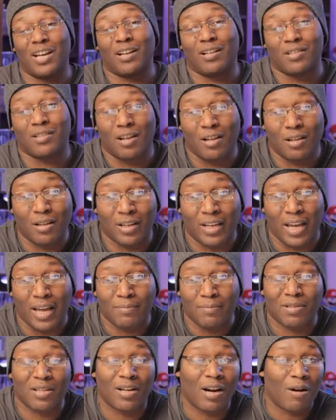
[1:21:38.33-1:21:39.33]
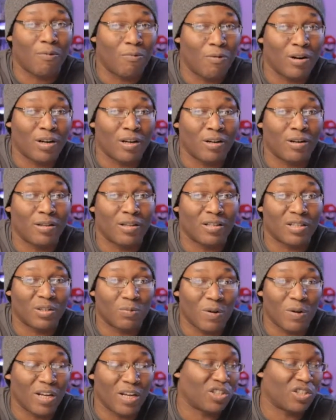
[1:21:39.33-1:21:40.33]
because all the games that I wanted on the
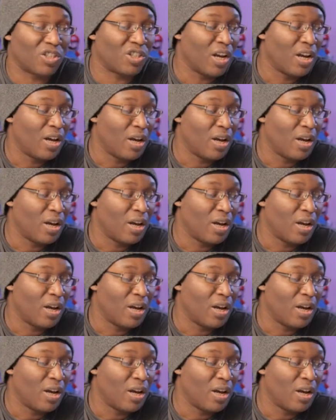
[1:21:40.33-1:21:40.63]
Switch,